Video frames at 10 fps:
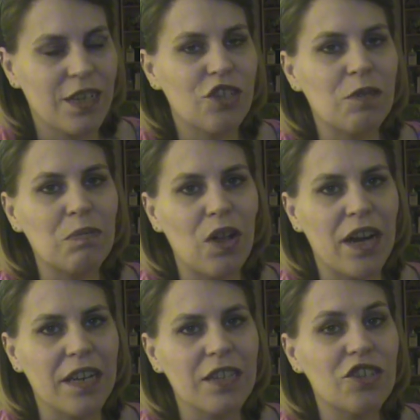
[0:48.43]
She
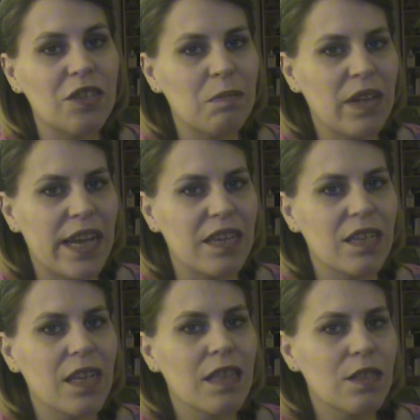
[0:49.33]
plotted, she
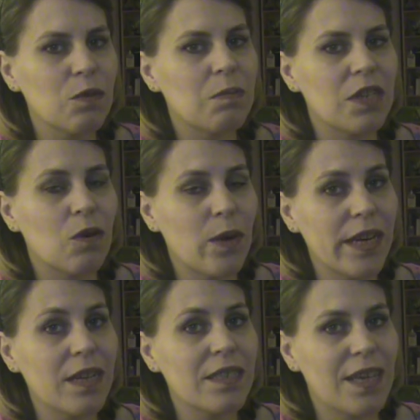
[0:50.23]
planned, this would be
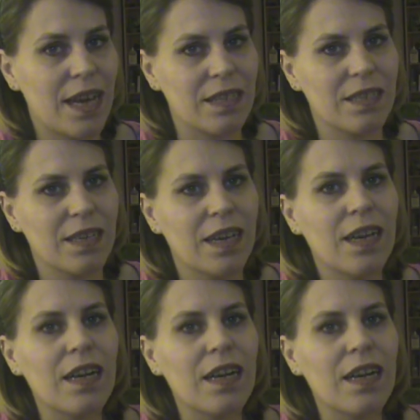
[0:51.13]
quite a test.